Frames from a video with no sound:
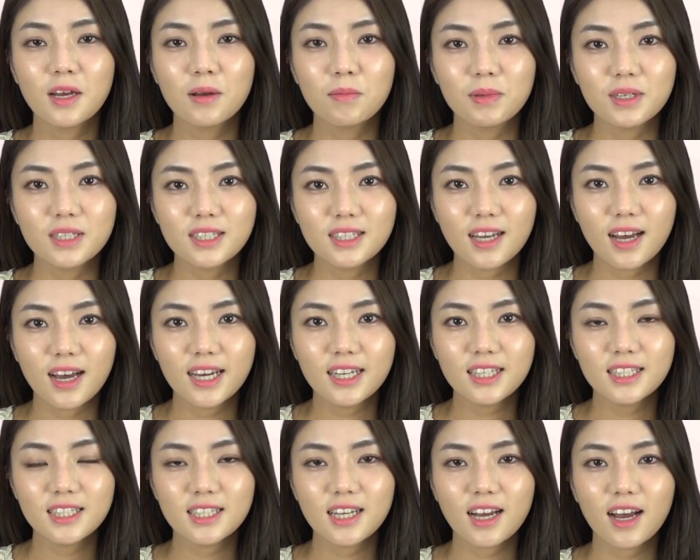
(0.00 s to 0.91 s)

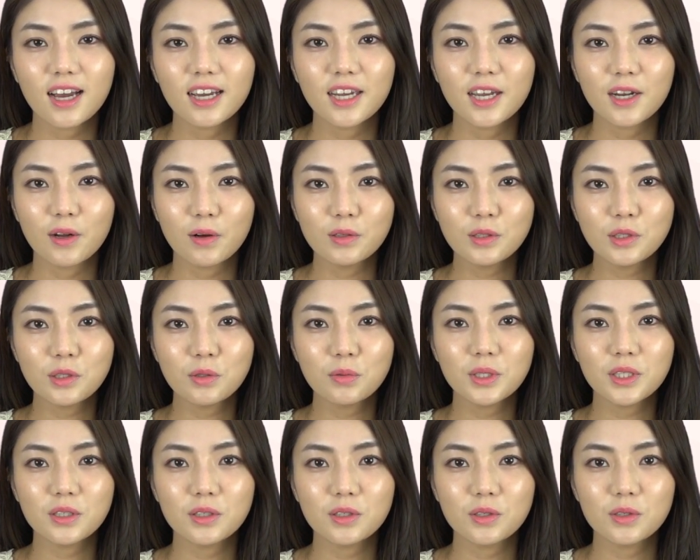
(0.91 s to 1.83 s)
Besides, I can also
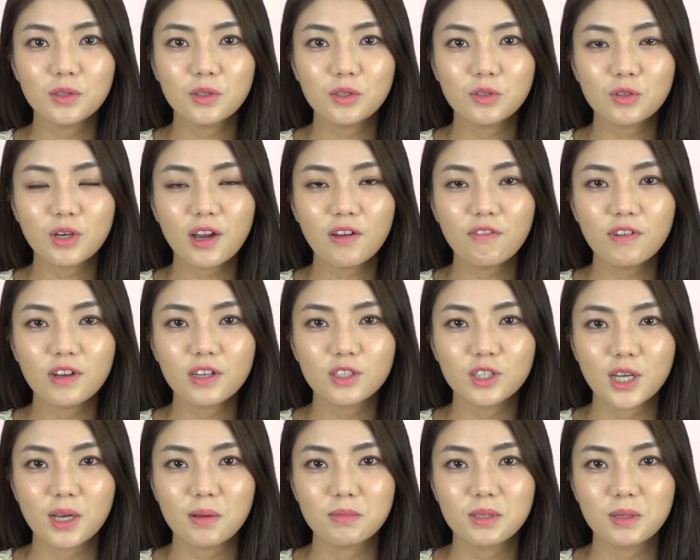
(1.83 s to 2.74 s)
reduce traffic
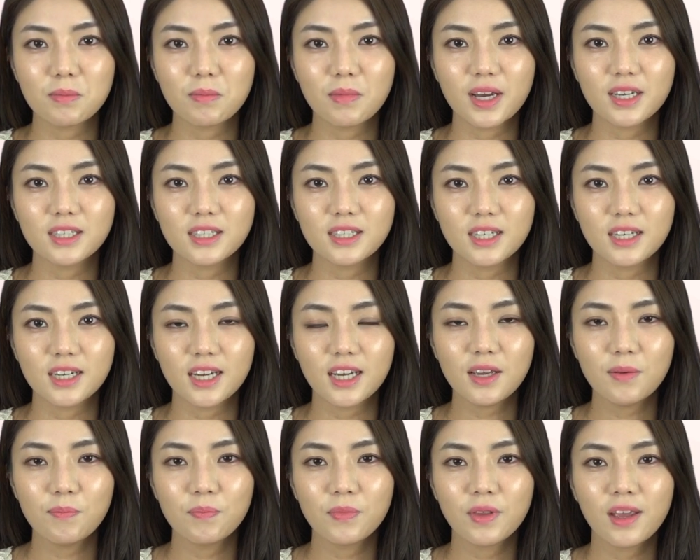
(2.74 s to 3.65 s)
jams in my
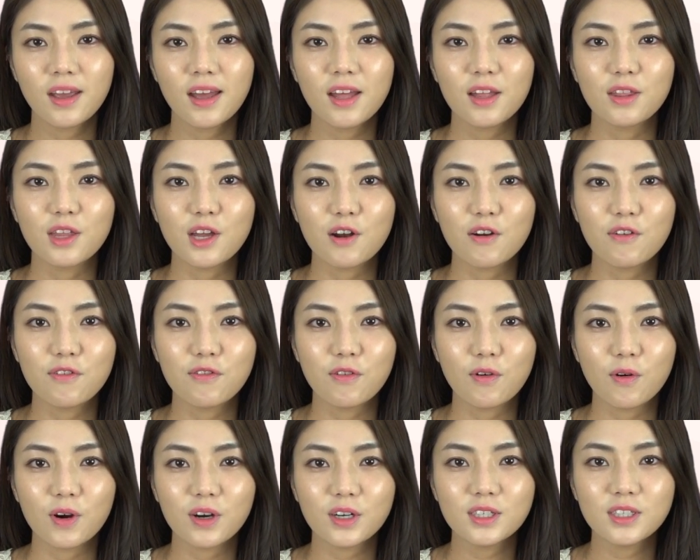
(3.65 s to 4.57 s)
city,
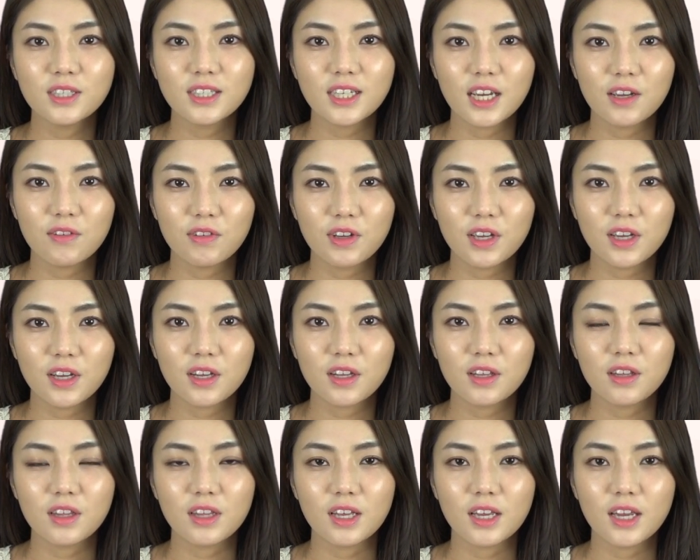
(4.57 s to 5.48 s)
therefore
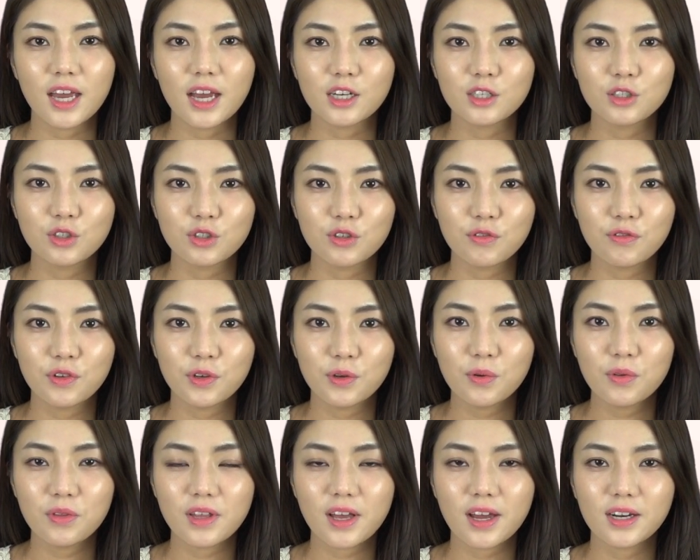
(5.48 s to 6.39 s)
saving the extra
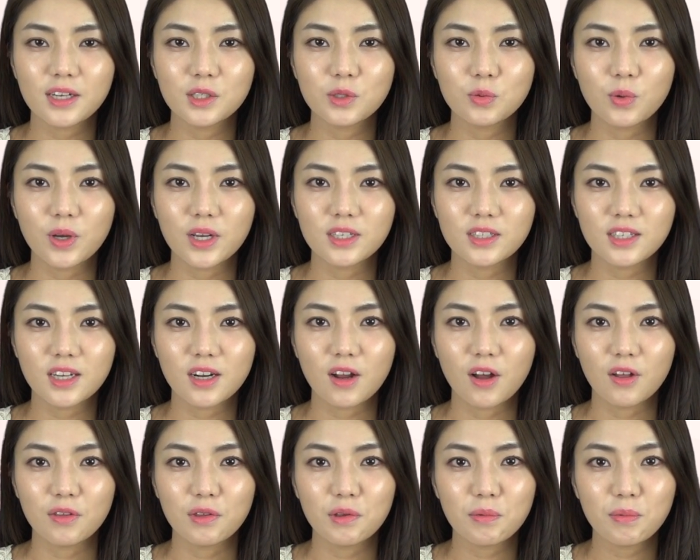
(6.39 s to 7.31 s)
fuel that is wasted
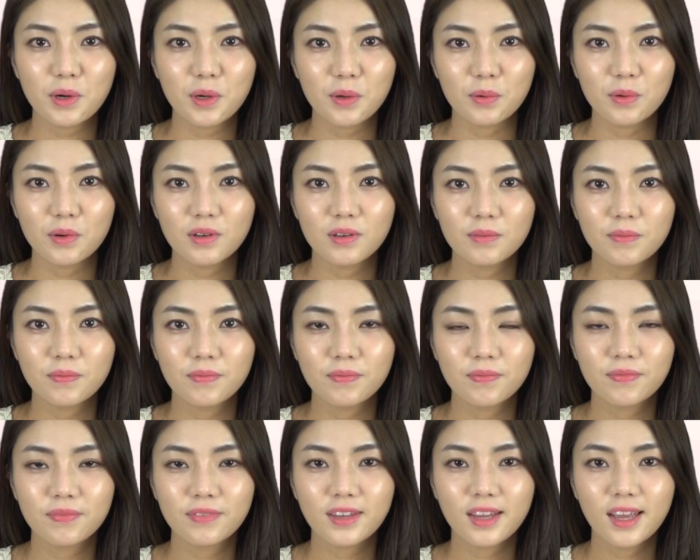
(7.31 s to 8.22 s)
on the road.
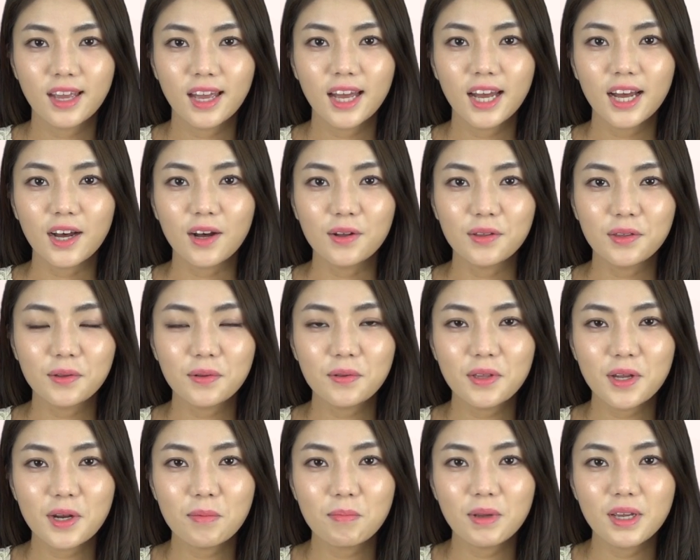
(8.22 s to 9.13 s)
Although
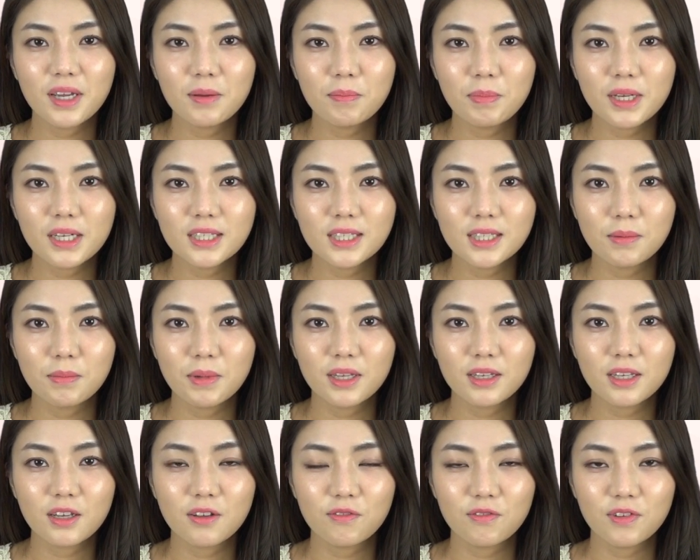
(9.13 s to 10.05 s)
there may be some
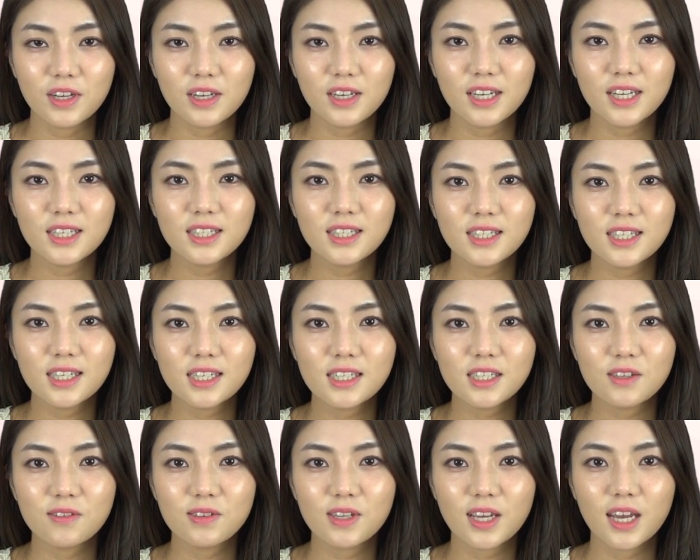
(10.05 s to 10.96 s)

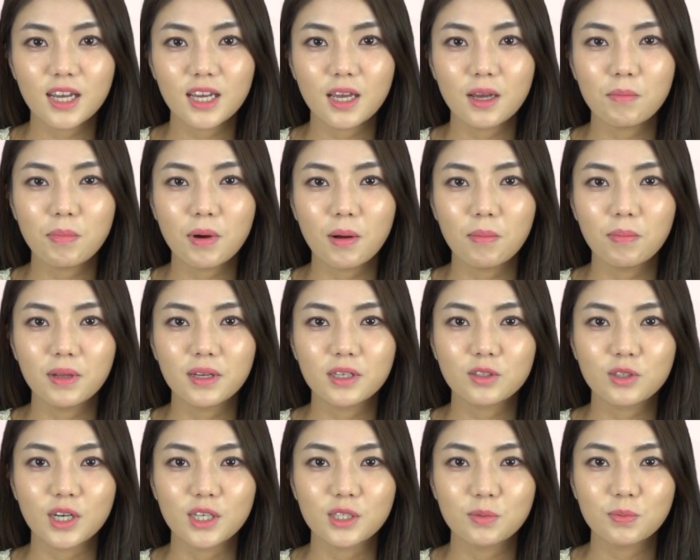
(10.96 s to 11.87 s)
inconveniences of taking public
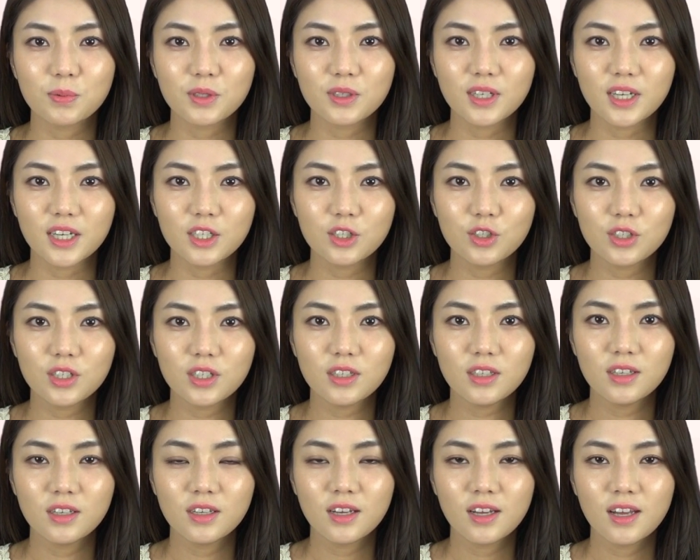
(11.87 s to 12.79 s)
transportation,
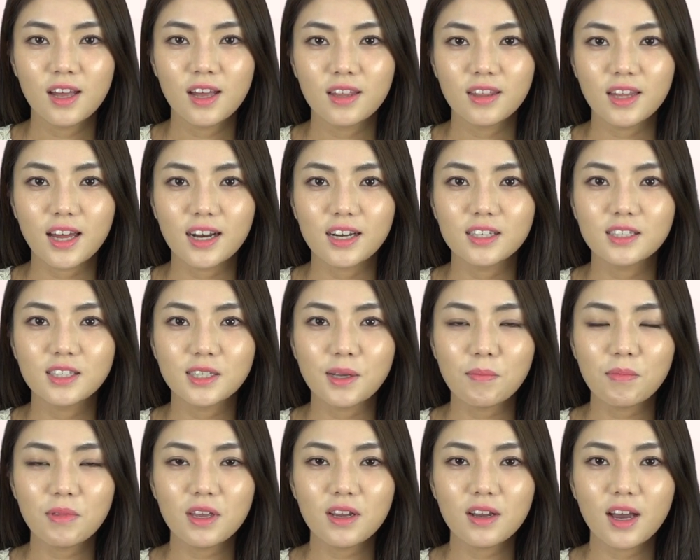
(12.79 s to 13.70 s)
that is
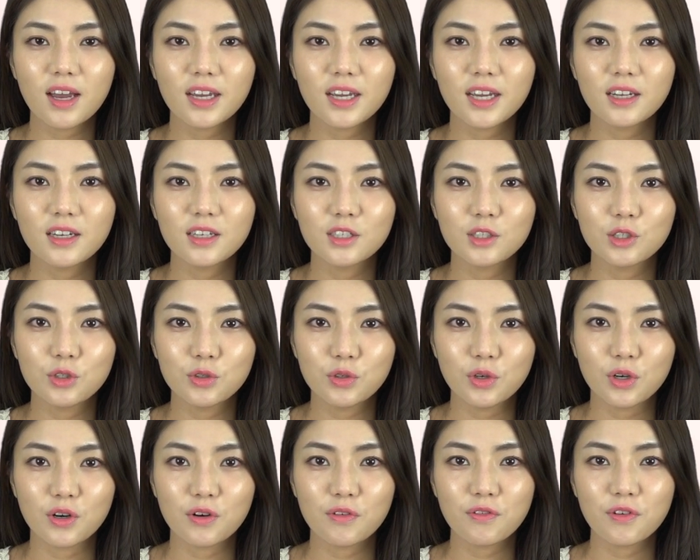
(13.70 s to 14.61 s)
something I can
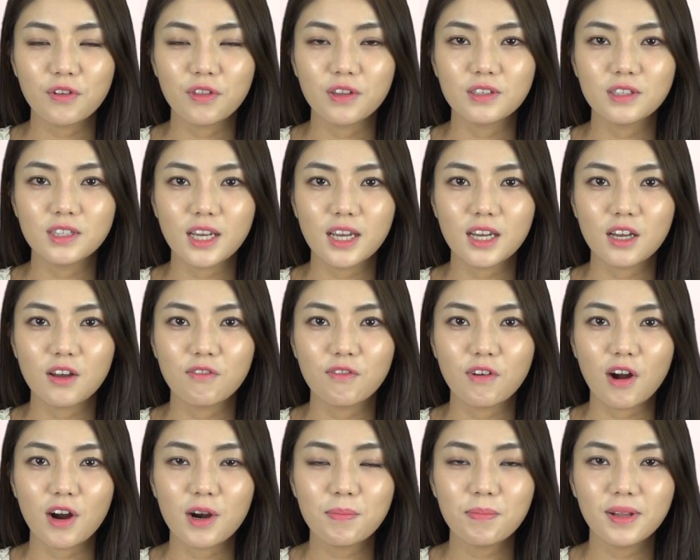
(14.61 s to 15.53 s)
endure for the sake of
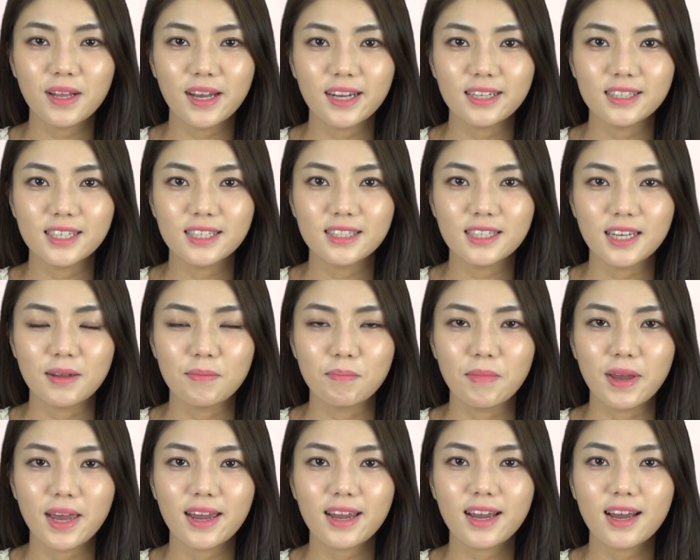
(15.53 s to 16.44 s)
our planet and
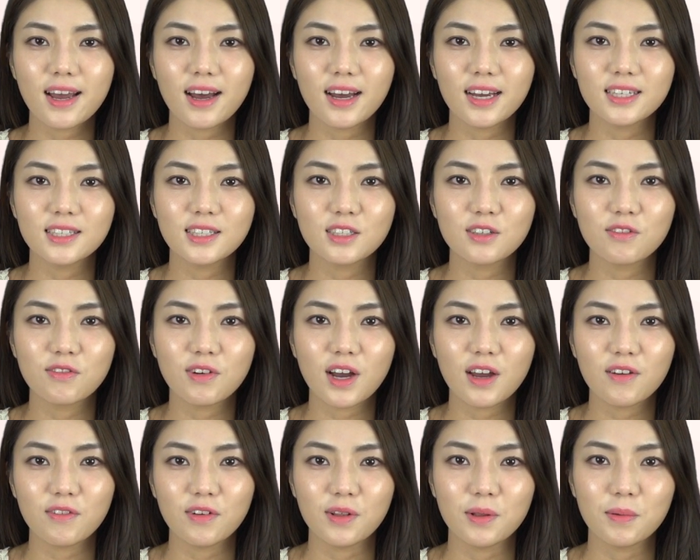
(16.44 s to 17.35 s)
mankind's
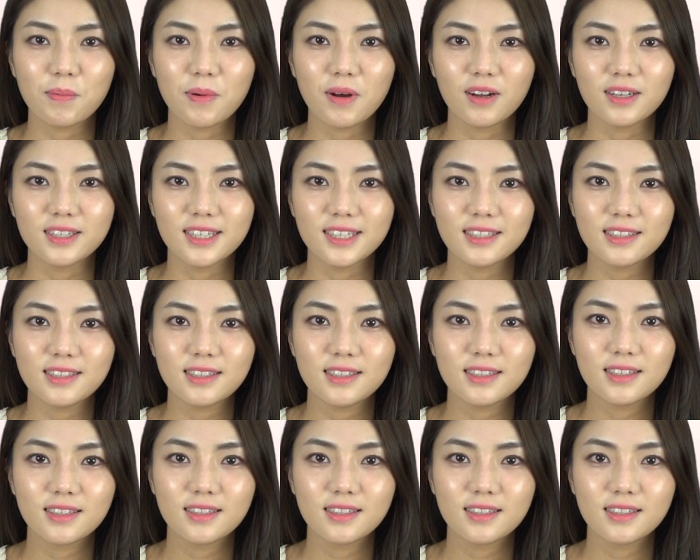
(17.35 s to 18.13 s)
survival upon it.